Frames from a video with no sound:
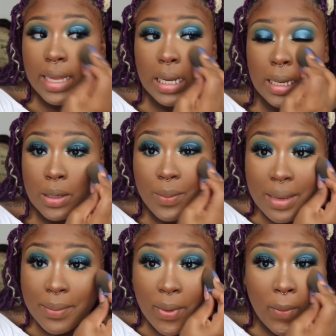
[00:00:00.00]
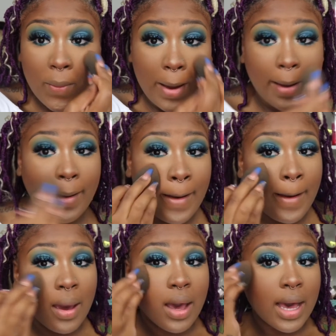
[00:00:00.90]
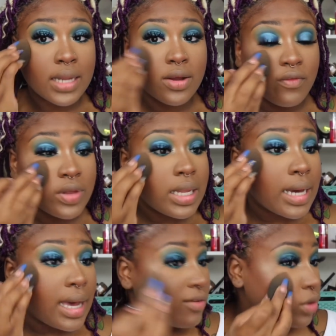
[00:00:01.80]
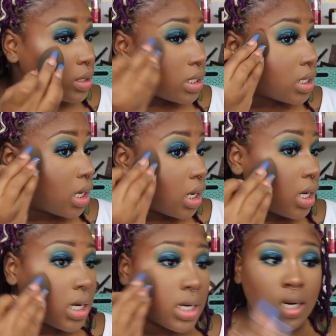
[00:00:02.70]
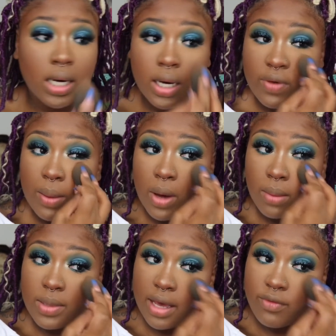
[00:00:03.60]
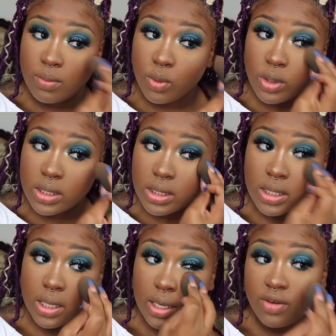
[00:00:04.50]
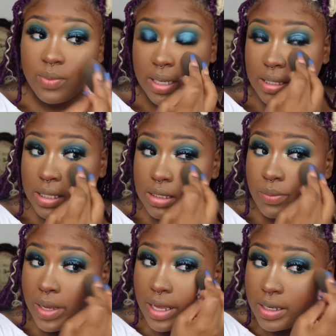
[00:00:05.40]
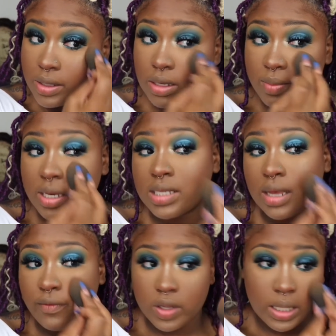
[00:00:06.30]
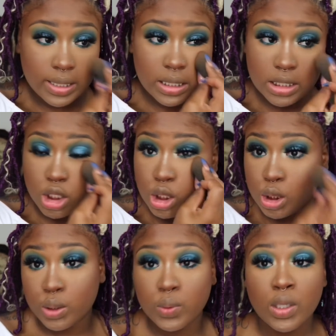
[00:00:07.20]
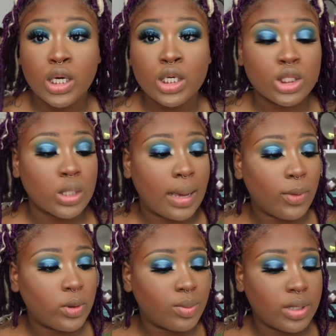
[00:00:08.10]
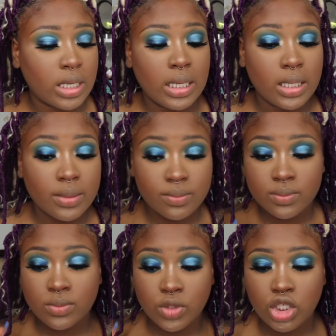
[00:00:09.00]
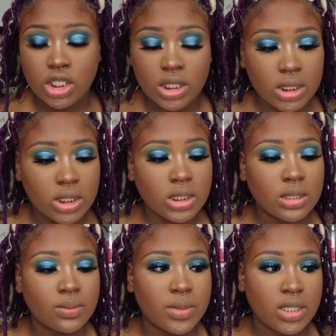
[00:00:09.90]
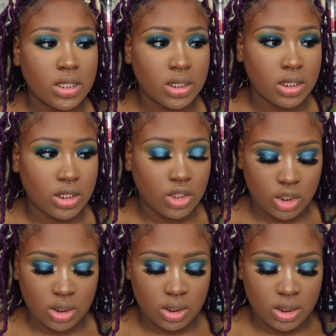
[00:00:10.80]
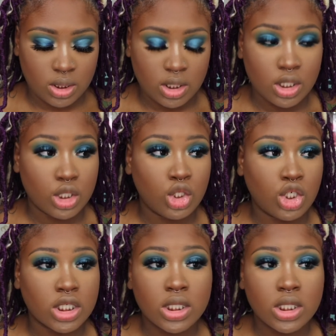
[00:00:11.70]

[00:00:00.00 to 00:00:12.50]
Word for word: a little bit more. I don't feel like I have one enough. I probably have one more than enough, but it doesn't matter because I feel like I don't. So I'm going to put a just a smidge, just a